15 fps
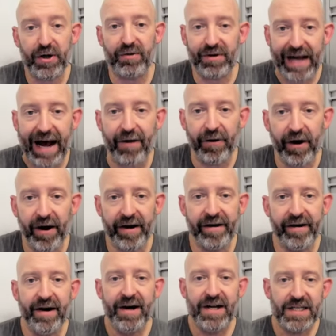can count on
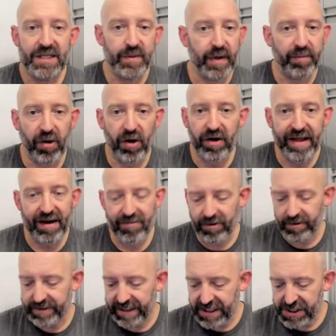to be part of that
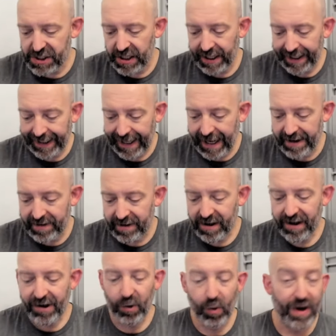rotation. Again,
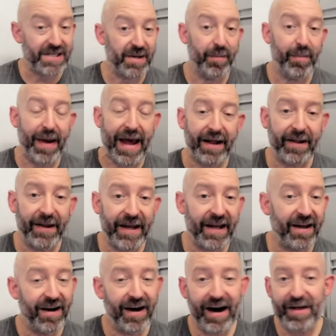Wesley
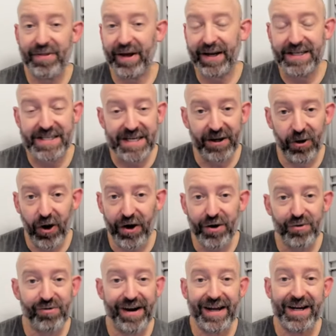Bailey, I think, still
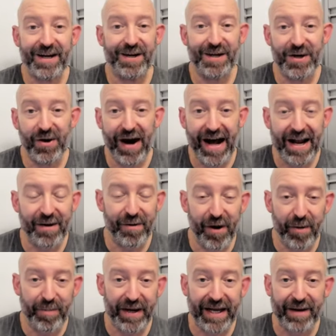underrated, you know, had
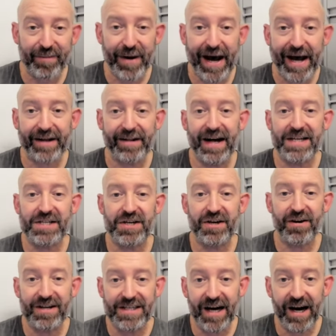a big impact last
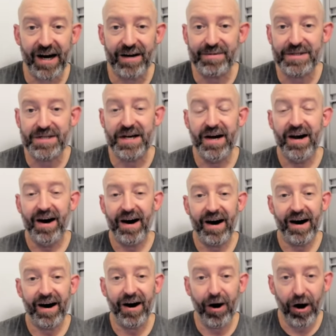year at times
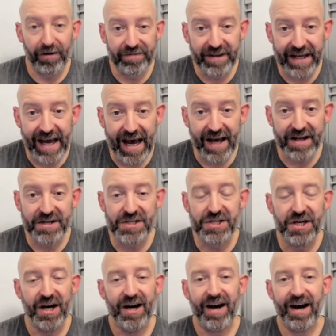off the edge.